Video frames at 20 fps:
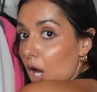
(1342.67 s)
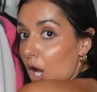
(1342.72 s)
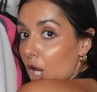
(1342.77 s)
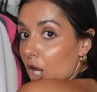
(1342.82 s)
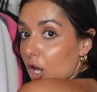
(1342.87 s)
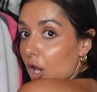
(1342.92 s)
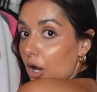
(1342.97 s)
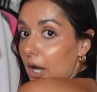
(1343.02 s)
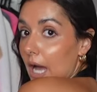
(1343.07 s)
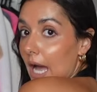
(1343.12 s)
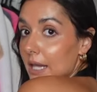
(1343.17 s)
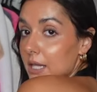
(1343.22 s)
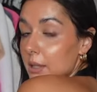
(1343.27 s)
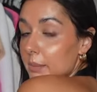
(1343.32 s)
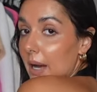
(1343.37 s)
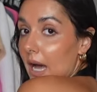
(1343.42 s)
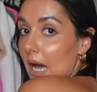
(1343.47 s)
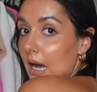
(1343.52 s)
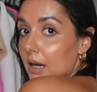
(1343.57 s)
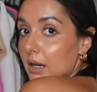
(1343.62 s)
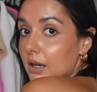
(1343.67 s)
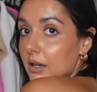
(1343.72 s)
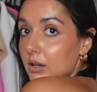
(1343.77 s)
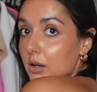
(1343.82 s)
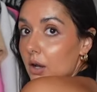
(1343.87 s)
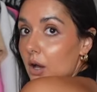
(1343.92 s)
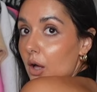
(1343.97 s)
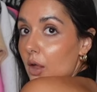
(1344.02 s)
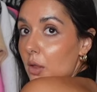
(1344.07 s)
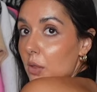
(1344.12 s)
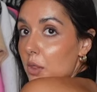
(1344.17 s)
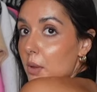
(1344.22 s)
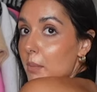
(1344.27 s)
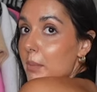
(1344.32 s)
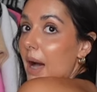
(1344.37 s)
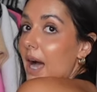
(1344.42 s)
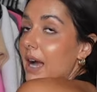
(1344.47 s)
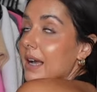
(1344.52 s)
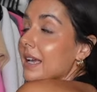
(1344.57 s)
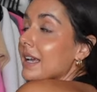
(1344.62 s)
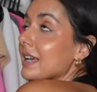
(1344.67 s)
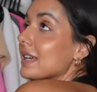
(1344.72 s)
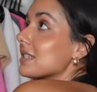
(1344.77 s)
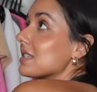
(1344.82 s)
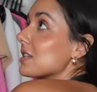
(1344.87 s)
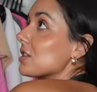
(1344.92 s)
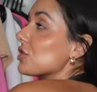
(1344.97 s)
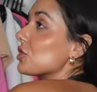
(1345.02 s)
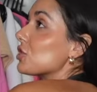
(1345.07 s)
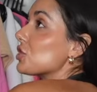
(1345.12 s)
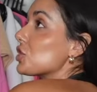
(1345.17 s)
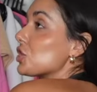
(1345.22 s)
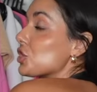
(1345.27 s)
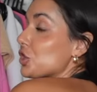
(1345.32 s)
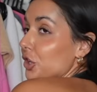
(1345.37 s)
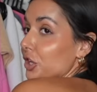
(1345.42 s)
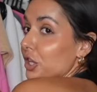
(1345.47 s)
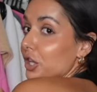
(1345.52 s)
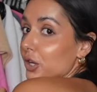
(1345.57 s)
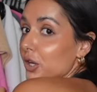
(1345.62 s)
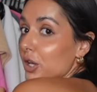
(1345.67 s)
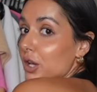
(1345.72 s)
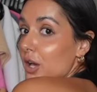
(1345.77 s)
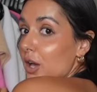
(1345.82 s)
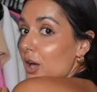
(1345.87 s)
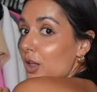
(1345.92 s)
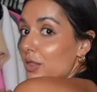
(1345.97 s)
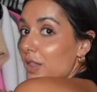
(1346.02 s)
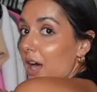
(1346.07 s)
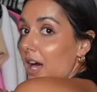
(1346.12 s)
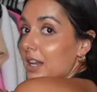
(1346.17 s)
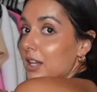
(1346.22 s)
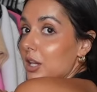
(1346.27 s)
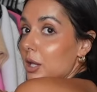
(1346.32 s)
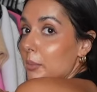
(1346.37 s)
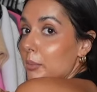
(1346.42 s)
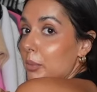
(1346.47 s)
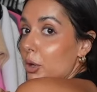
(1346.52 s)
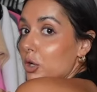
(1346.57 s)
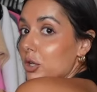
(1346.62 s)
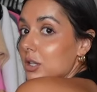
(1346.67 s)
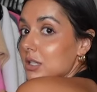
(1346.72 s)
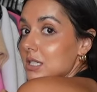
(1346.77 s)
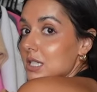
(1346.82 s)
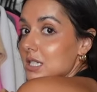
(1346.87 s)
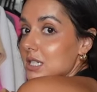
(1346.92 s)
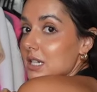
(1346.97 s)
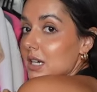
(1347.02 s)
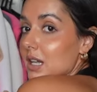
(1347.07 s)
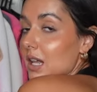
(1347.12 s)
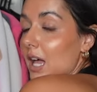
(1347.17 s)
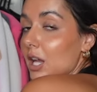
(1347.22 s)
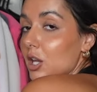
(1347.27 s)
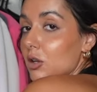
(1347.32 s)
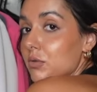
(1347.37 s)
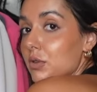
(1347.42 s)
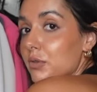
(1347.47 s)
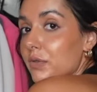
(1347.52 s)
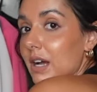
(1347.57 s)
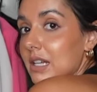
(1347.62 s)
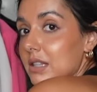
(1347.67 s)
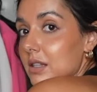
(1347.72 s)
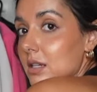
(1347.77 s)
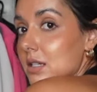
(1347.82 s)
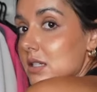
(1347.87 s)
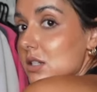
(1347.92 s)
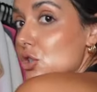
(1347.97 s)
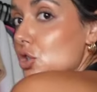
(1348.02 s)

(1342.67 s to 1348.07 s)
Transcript: look at the back. The back is stunning. That little buckle detail. I love the fact that it's